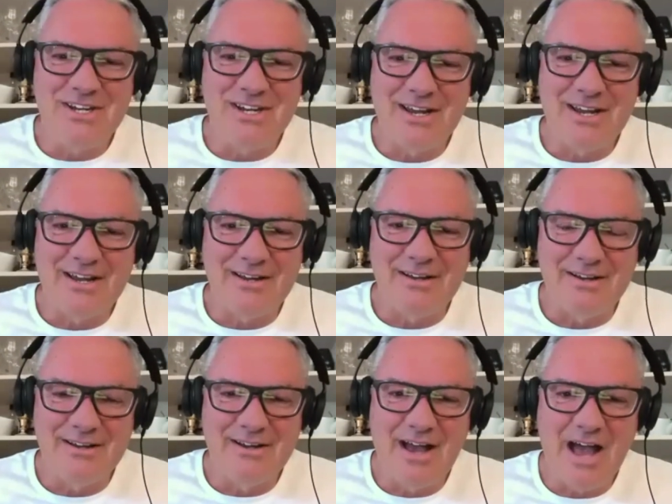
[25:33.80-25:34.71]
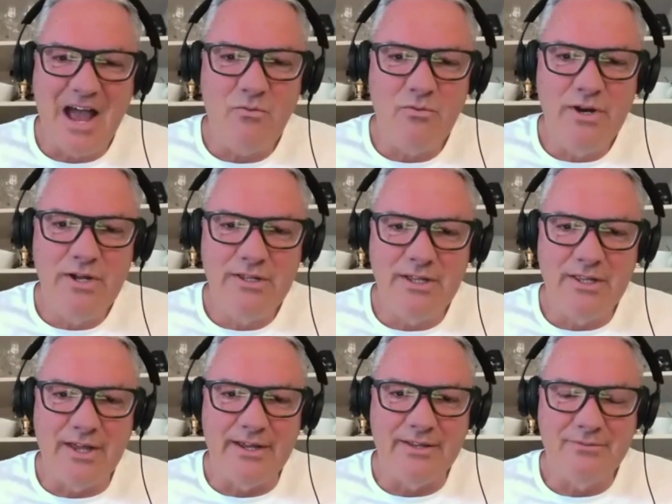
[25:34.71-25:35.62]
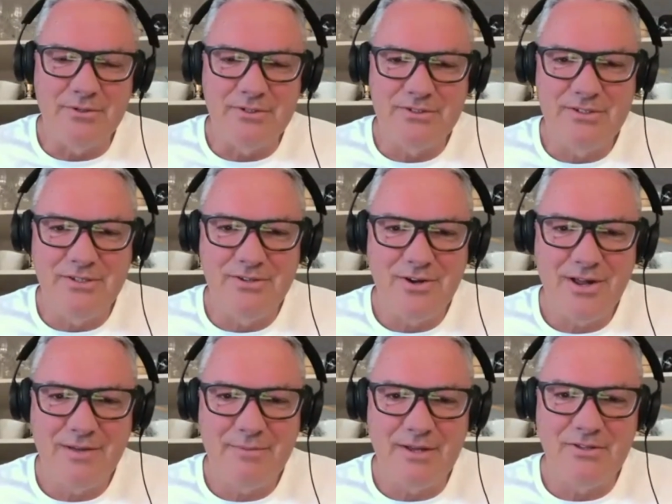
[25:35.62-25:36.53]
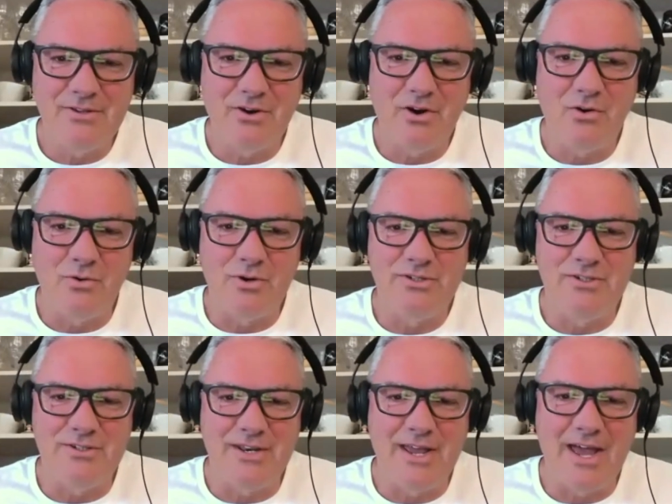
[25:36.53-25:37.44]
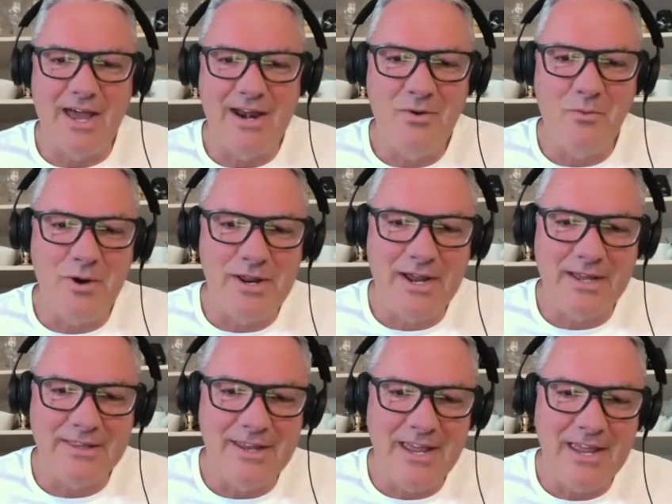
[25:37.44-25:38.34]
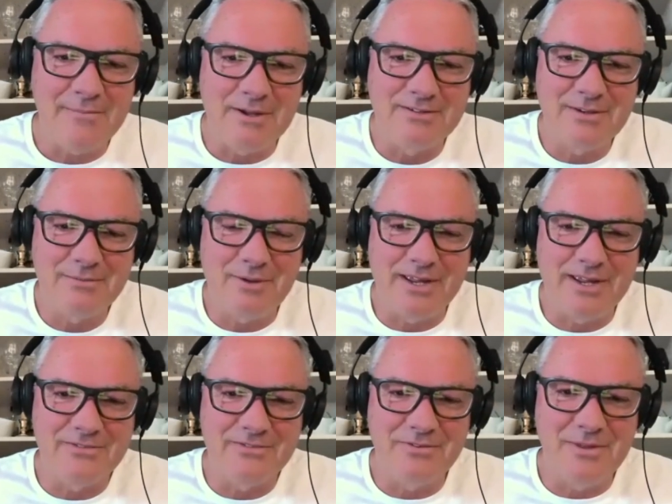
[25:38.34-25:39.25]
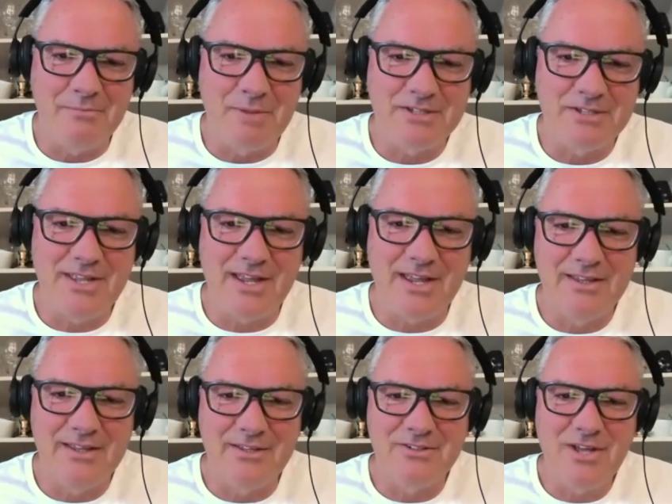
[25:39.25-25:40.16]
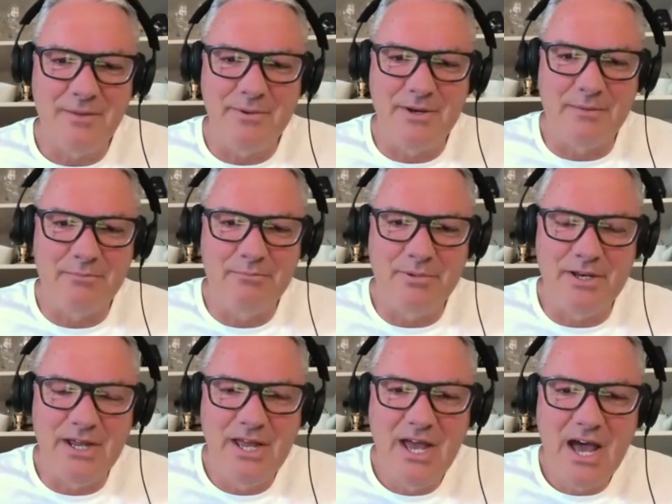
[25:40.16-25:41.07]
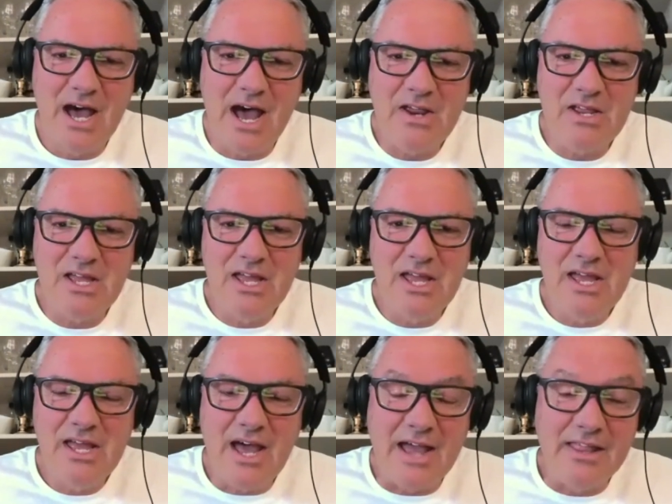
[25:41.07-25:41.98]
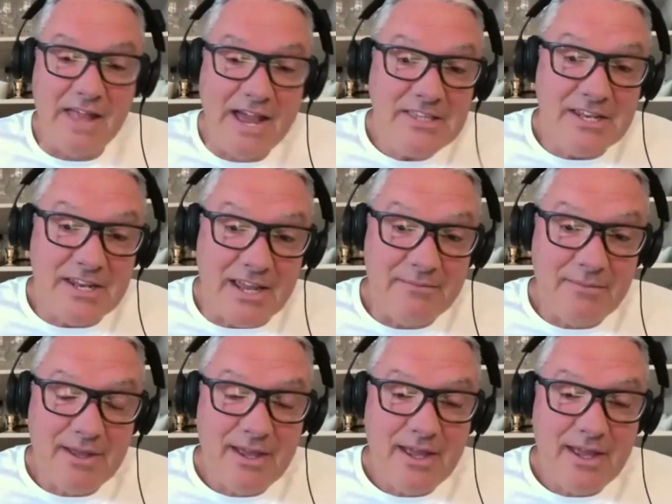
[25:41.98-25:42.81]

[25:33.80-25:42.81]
I really liked, was to talk about dark horses. And I don't know where you got the name, except I guess from the Mustang that's coming up. But I like the name.